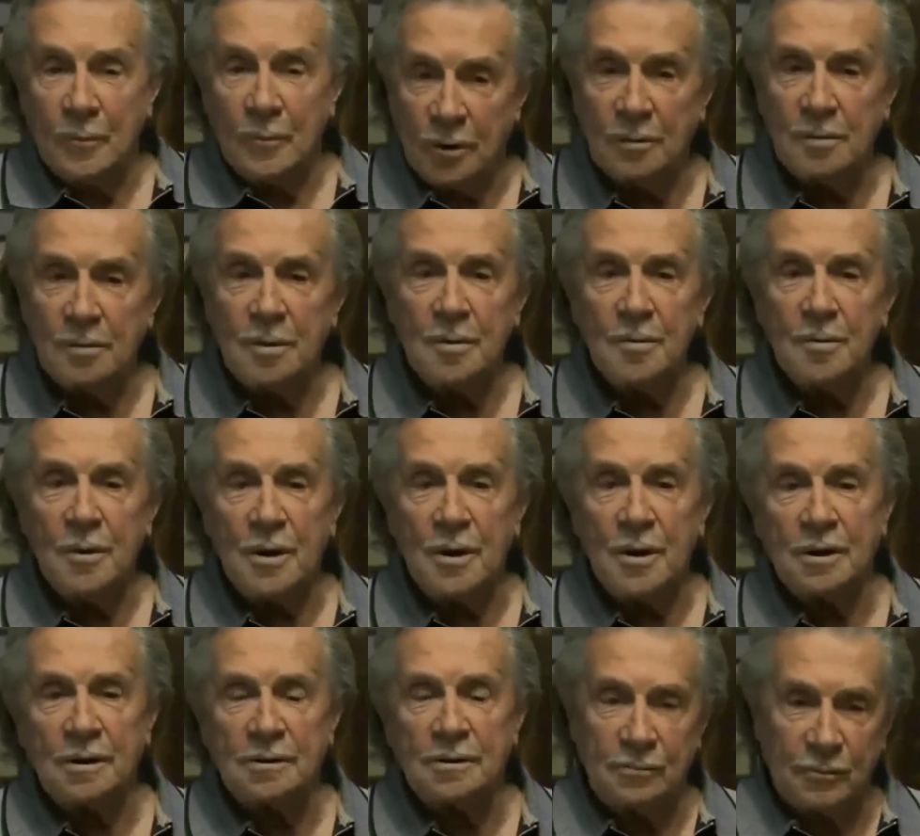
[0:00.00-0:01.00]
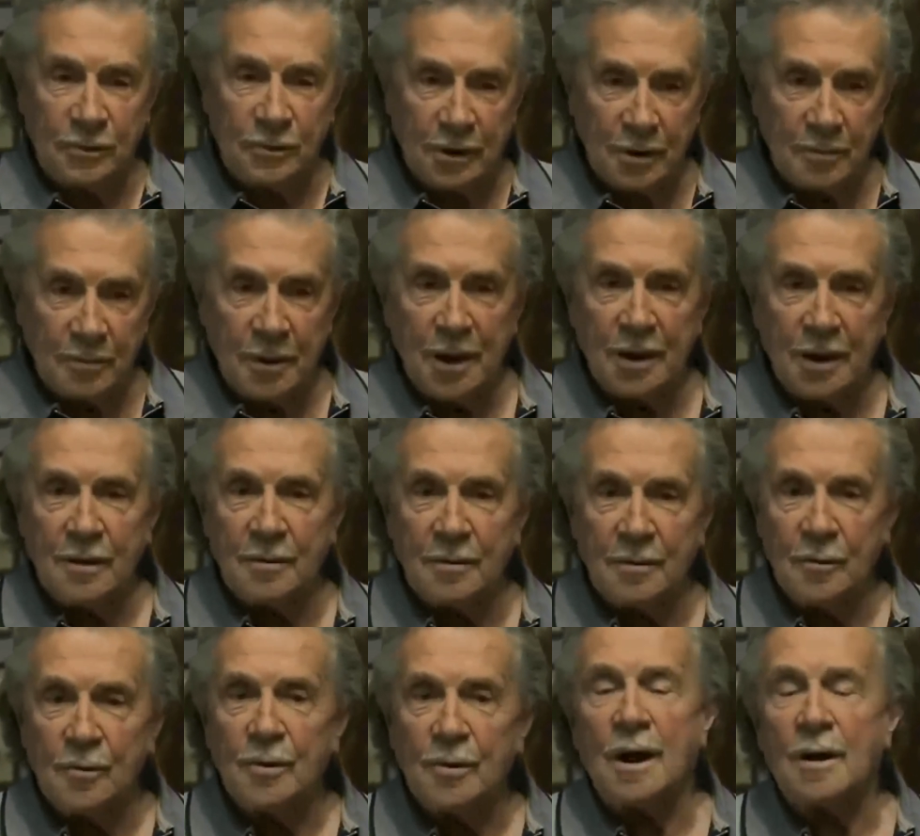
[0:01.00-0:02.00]
put them in our pockets, and we got back
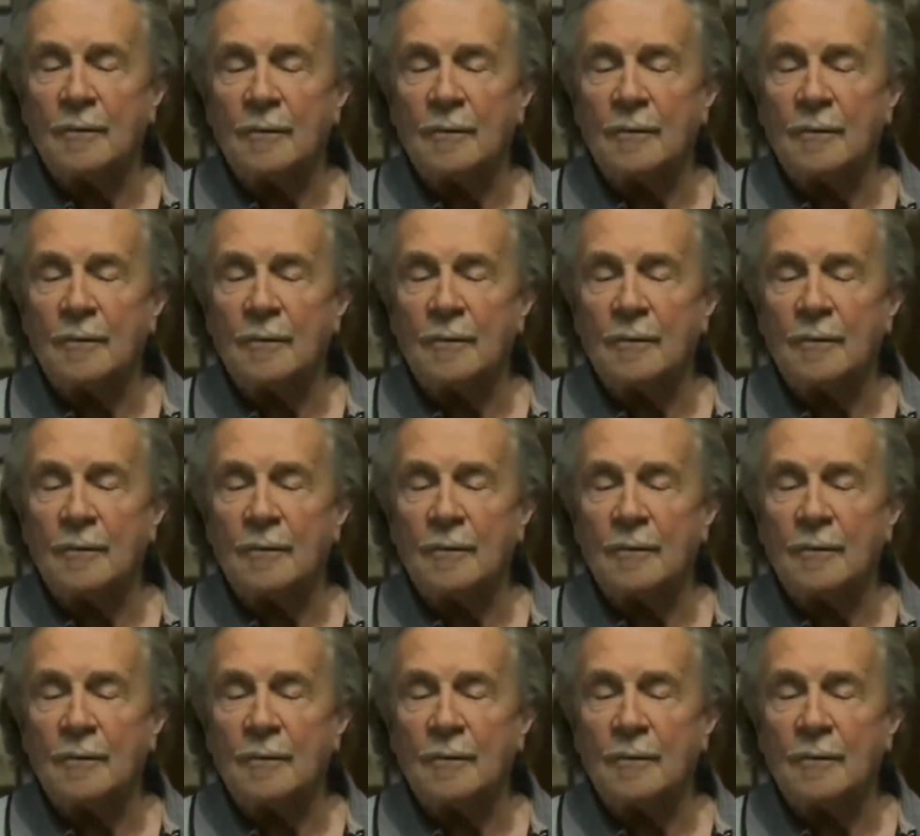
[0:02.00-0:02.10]
on board.